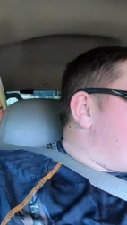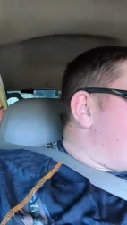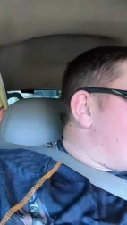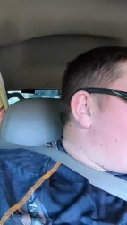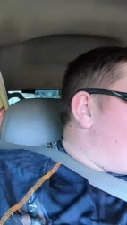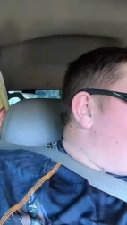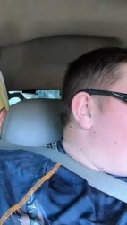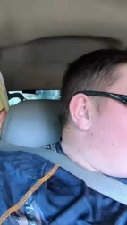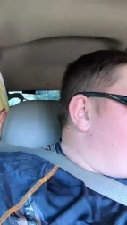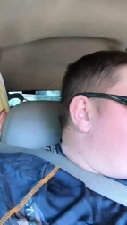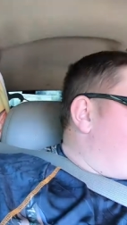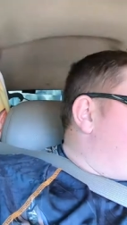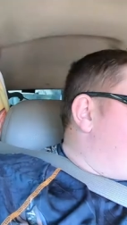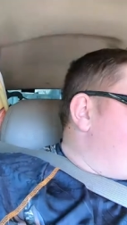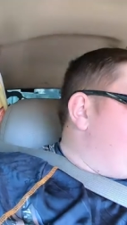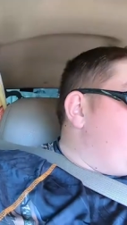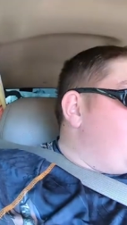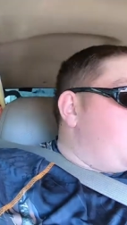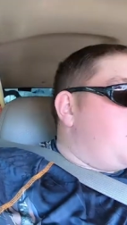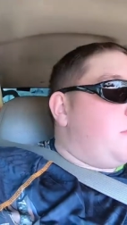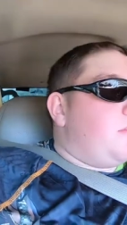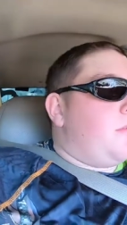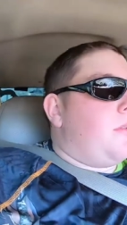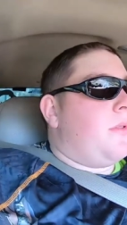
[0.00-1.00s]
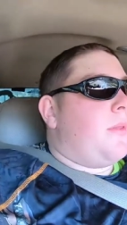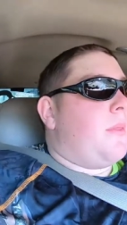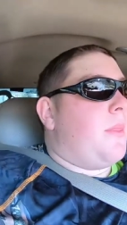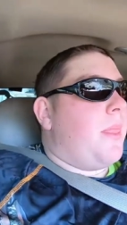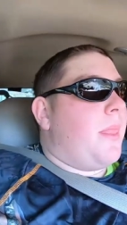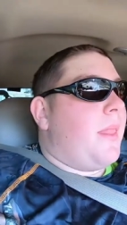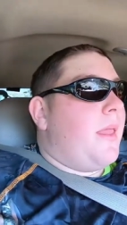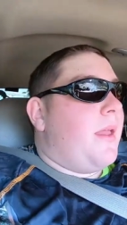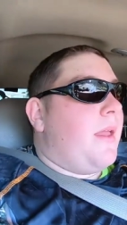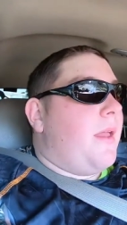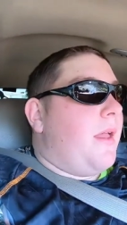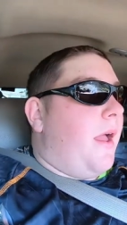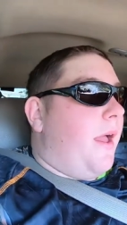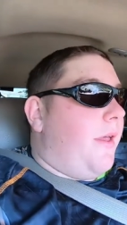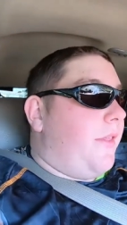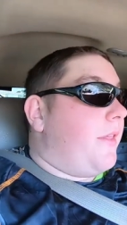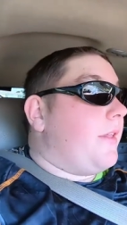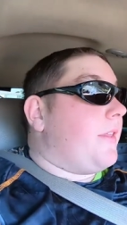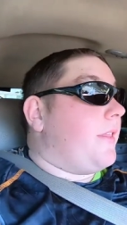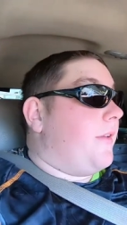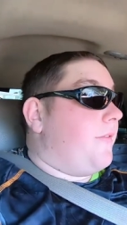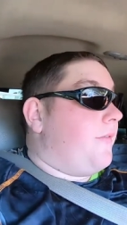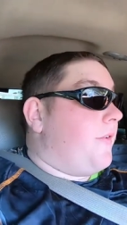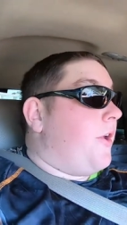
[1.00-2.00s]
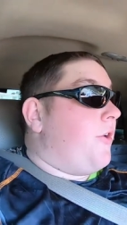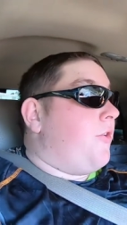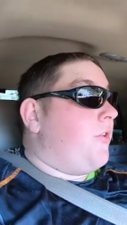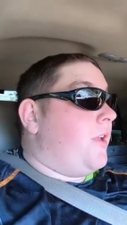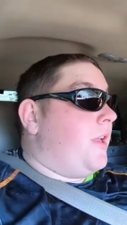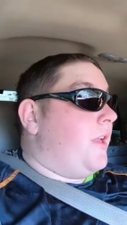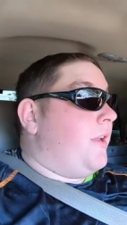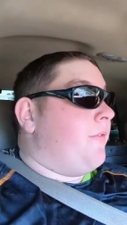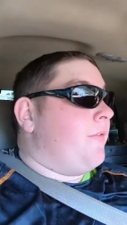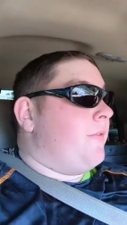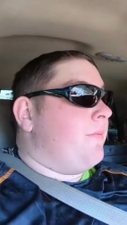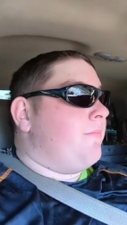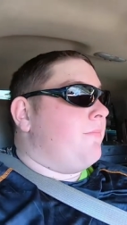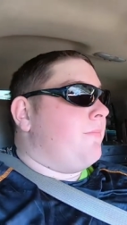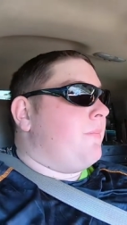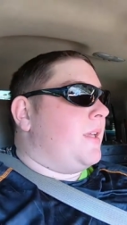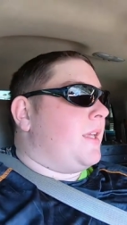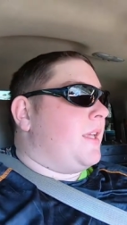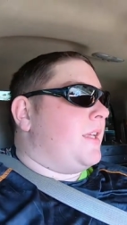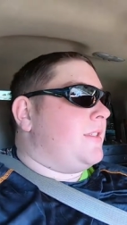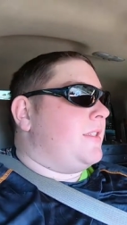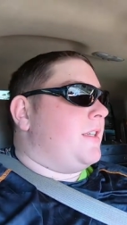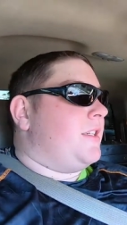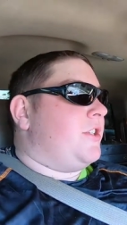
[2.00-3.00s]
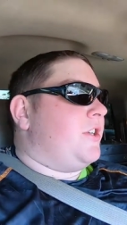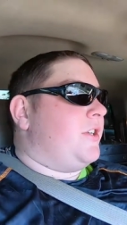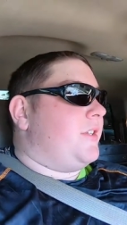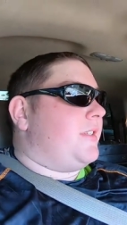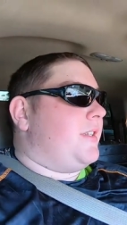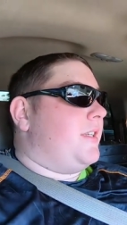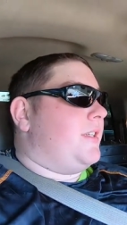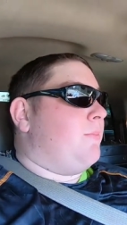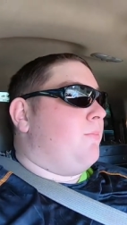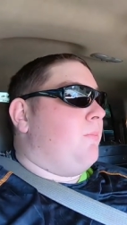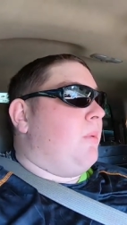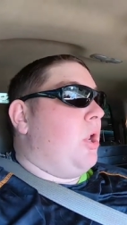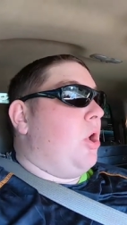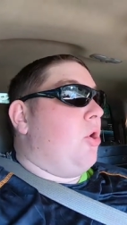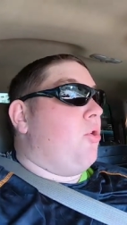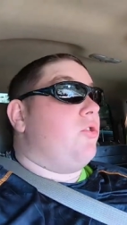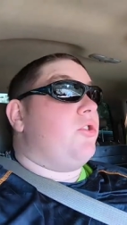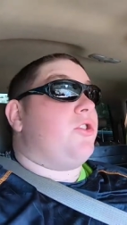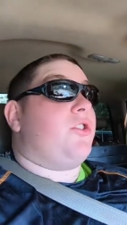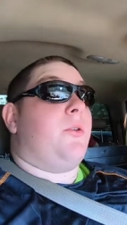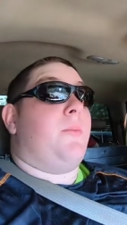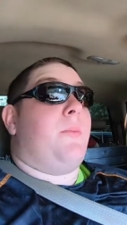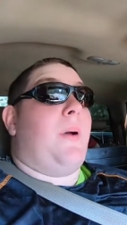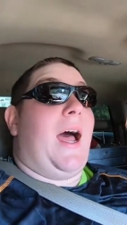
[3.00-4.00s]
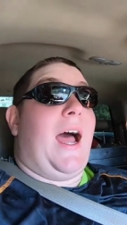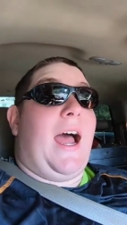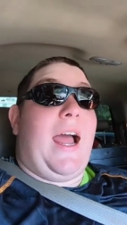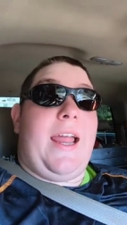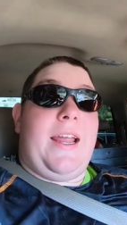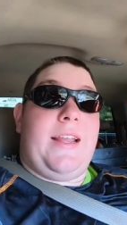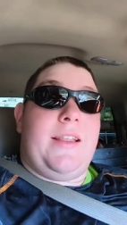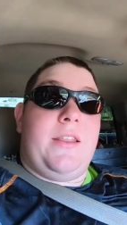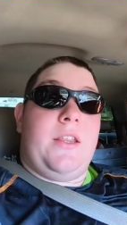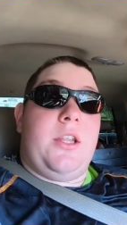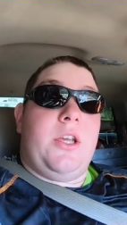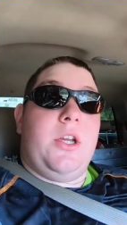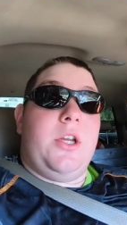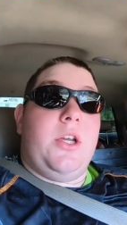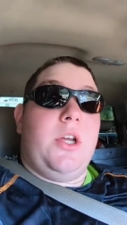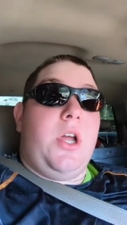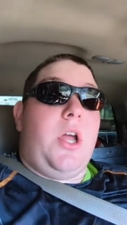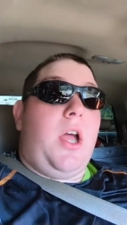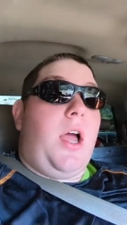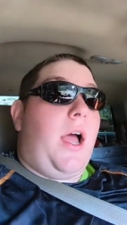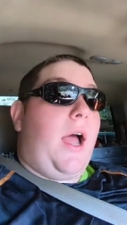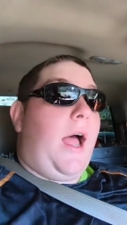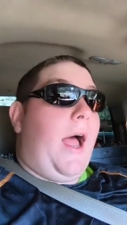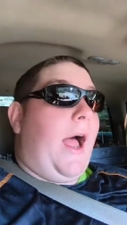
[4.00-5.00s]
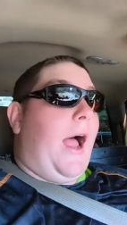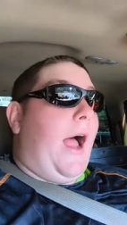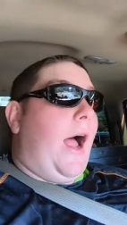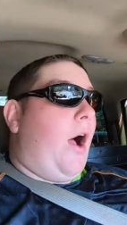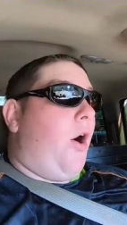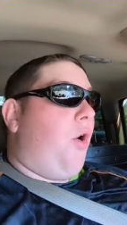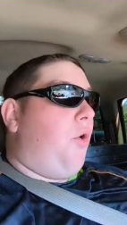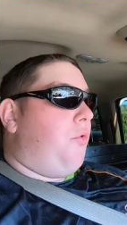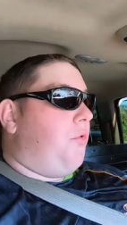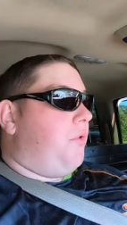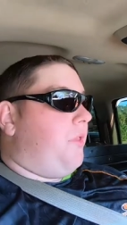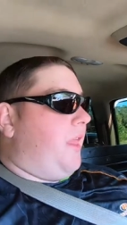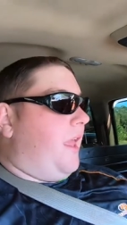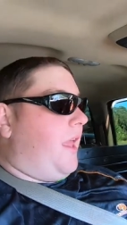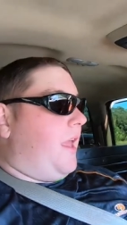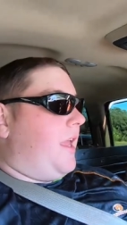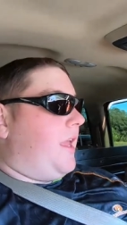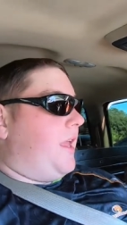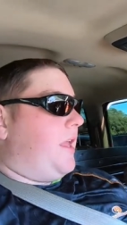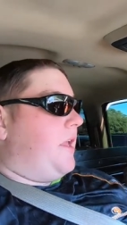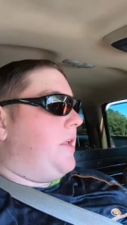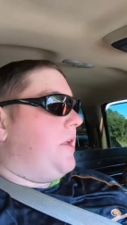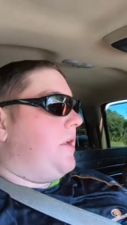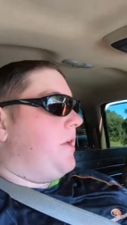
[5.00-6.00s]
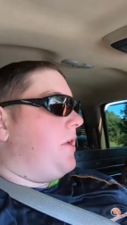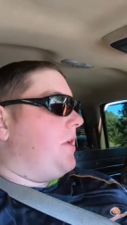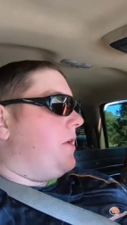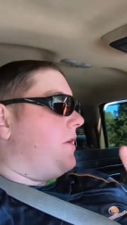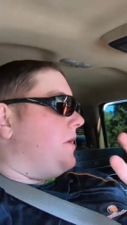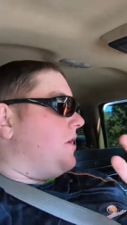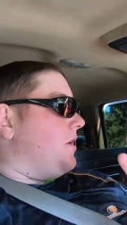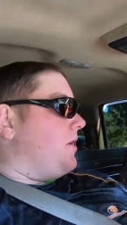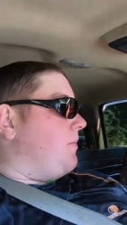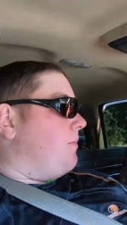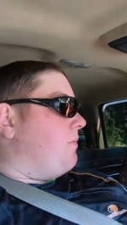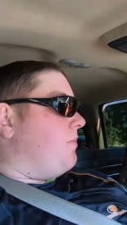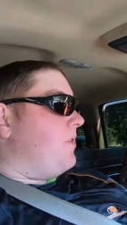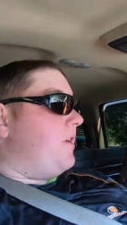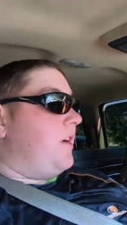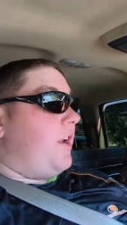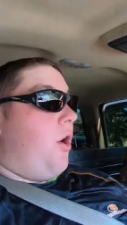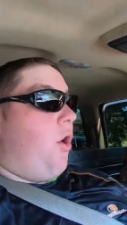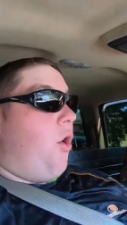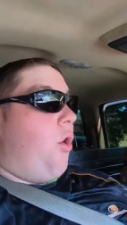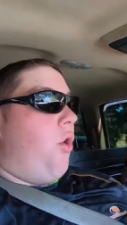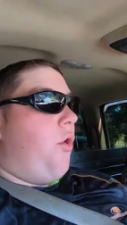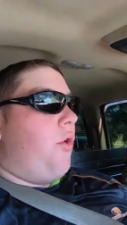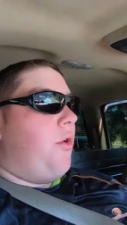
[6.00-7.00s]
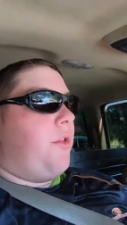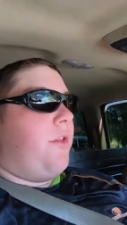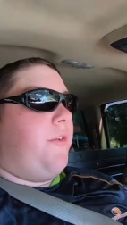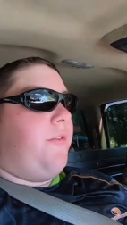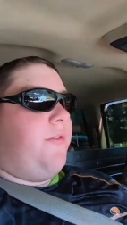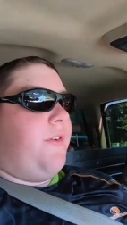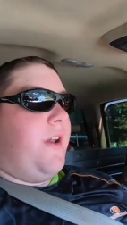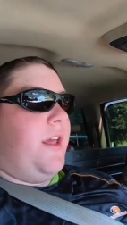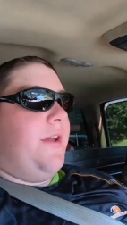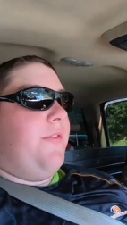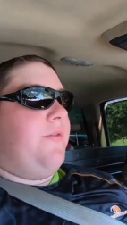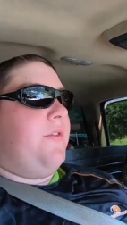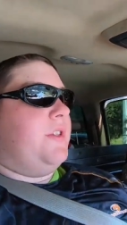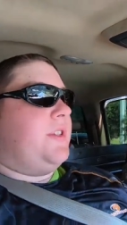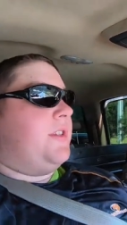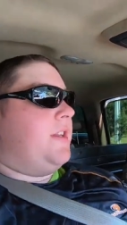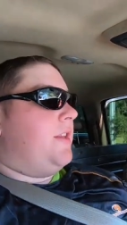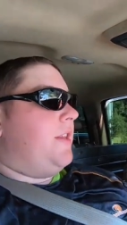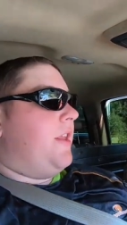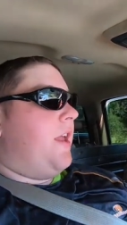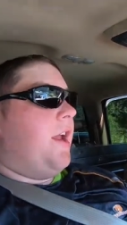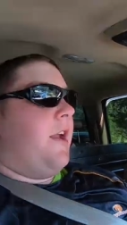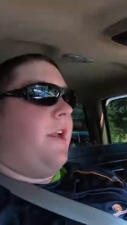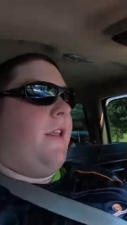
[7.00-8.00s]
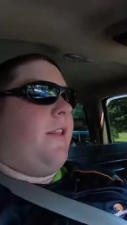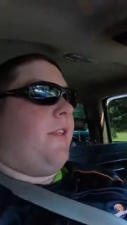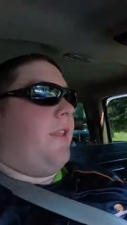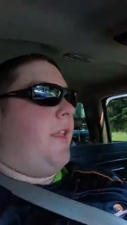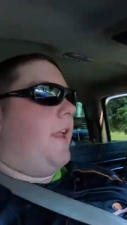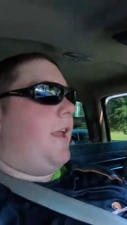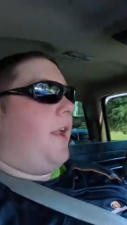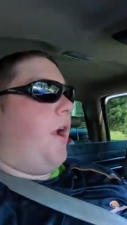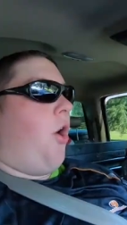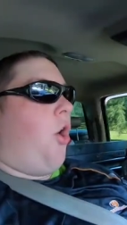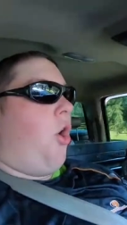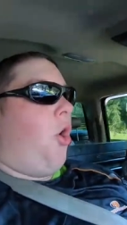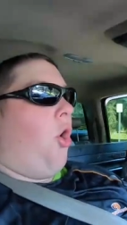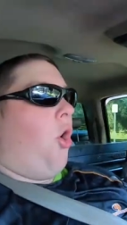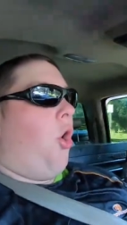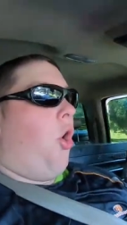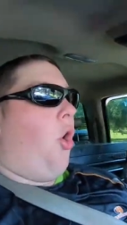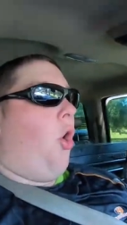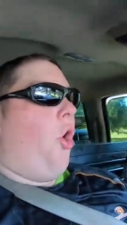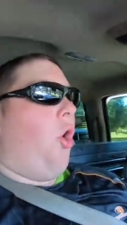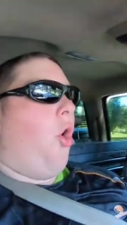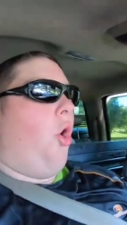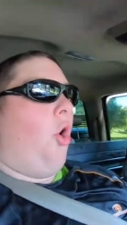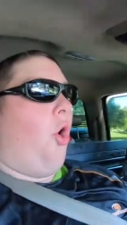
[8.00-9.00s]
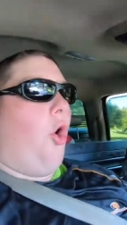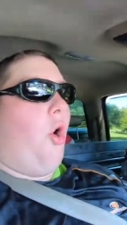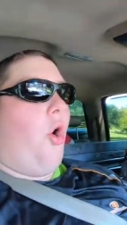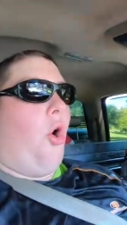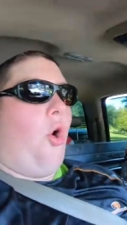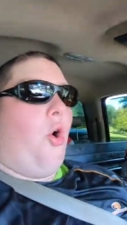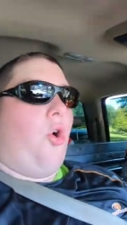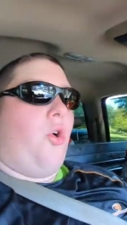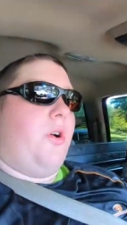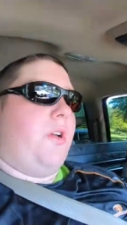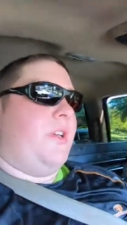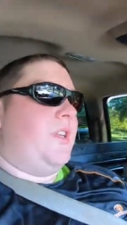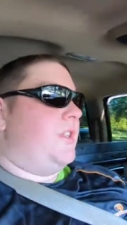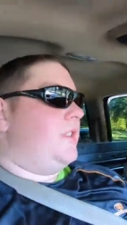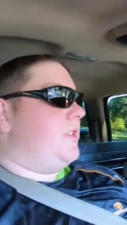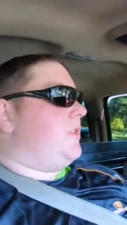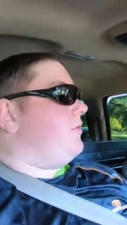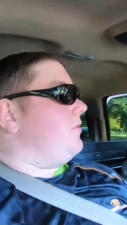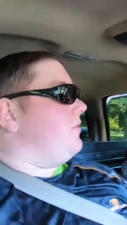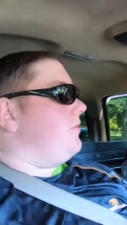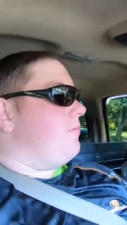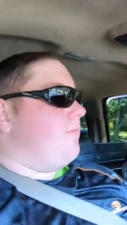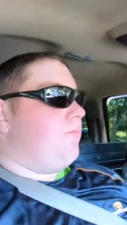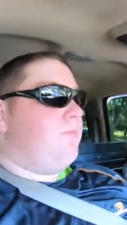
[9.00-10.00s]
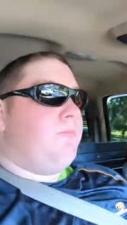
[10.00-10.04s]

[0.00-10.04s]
think, so either. Even. I think they're I very even because it just it blows your mind how they put all the flavors in there, and it all is